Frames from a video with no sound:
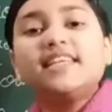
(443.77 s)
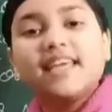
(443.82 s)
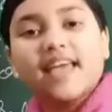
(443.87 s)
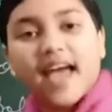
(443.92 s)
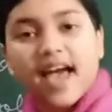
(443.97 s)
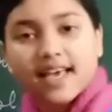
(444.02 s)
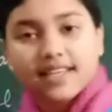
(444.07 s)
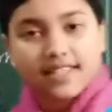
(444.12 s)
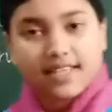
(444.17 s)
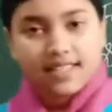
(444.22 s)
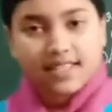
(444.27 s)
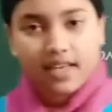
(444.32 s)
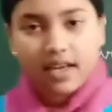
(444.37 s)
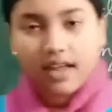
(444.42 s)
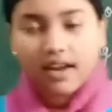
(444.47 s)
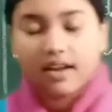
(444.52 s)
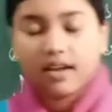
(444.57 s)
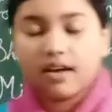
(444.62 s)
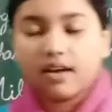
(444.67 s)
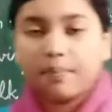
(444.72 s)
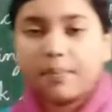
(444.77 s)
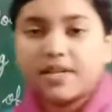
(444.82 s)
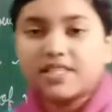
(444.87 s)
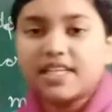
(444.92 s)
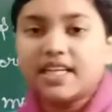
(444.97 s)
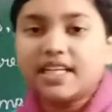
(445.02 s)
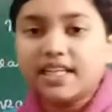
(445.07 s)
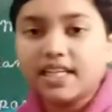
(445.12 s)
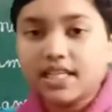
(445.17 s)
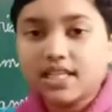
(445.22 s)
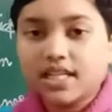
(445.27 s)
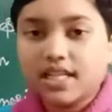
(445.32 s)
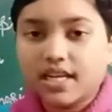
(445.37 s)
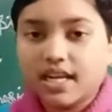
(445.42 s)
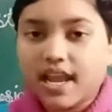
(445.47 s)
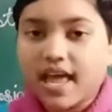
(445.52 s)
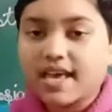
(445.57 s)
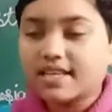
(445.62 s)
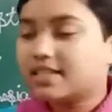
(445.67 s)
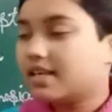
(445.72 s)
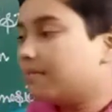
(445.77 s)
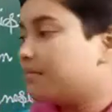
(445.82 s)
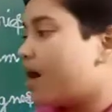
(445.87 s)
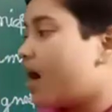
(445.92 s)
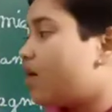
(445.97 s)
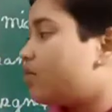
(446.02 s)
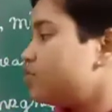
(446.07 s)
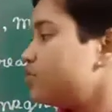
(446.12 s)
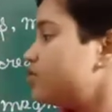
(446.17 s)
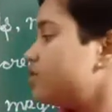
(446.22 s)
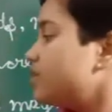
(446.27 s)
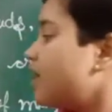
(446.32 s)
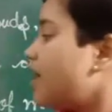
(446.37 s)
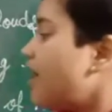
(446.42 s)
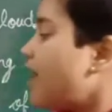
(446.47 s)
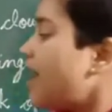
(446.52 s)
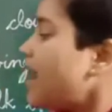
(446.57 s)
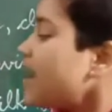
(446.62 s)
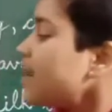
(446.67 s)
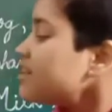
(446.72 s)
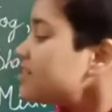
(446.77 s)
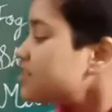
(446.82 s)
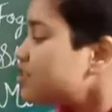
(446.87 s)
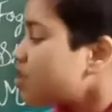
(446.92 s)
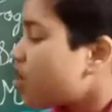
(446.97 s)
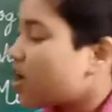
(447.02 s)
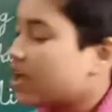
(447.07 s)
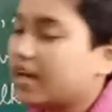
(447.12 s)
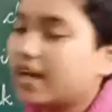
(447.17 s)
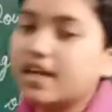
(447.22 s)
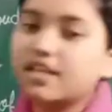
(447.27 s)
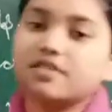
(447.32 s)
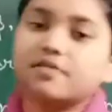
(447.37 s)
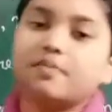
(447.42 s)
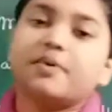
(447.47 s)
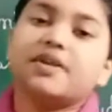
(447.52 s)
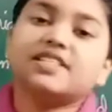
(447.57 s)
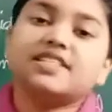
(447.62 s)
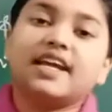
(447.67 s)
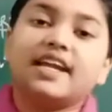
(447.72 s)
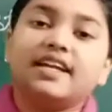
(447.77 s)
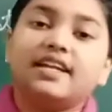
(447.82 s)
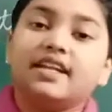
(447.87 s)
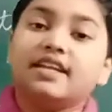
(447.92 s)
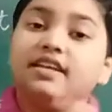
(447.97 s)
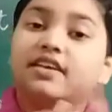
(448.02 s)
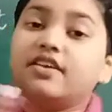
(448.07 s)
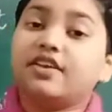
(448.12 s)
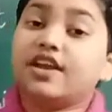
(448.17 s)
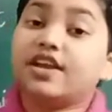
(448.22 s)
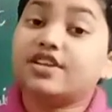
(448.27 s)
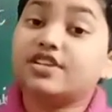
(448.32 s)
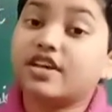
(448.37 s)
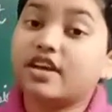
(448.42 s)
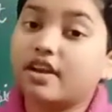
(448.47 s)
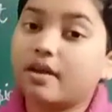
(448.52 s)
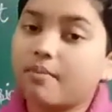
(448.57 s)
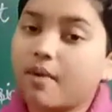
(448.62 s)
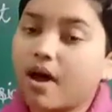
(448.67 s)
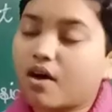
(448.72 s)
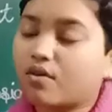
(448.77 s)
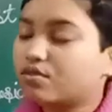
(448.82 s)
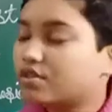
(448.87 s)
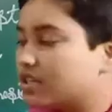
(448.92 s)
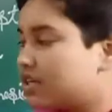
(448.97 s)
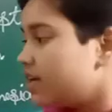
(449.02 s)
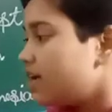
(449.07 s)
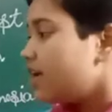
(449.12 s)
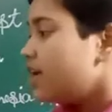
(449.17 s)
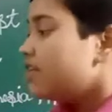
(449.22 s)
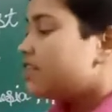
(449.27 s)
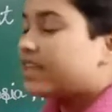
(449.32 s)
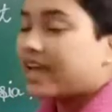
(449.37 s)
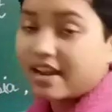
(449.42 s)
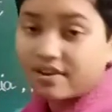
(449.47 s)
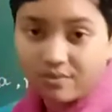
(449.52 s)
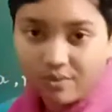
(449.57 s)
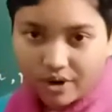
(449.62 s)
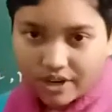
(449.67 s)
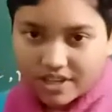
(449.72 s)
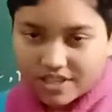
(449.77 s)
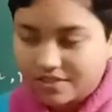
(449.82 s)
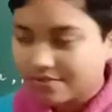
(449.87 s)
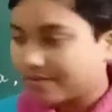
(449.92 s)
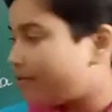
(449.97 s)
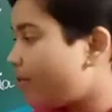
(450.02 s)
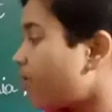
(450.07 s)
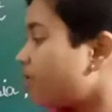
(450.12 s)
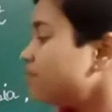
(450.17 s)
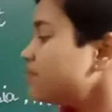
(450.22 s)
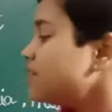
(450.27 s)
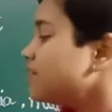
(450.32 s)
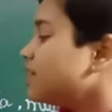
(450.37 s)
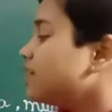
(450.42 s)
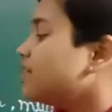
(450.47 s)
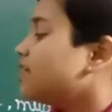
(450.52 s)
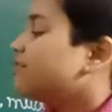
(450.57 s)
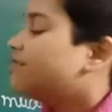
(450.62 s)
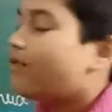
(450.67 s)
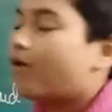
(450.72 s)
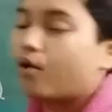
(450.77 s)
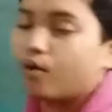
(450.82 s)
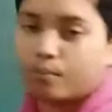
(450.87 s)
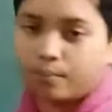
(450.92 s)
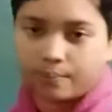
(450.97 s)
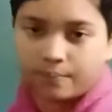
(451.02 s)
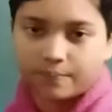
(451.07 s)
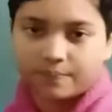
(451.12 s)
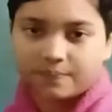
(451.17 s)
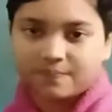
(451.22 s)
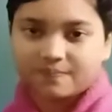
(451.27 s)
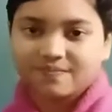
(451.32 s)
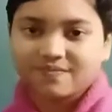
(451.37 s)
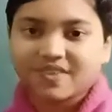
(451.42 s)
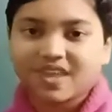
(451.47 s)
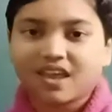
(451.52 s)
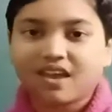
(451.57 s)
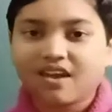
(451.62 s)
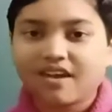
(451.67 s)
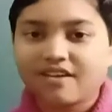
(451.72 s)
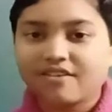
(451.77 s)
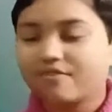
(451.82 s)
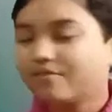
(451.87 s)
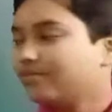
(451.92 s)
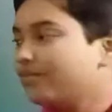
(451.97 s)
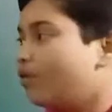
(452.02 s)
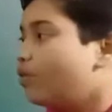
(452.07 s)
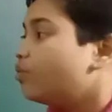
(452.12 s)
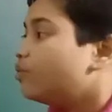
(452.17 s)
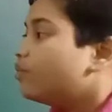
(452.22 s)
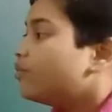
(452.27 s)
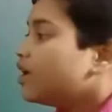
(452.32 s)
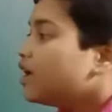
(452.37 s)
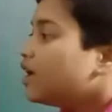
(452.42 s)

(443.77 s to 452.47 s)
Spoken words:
gas is present in the less amount and solid is present in greater amount, then what is formed? Foam.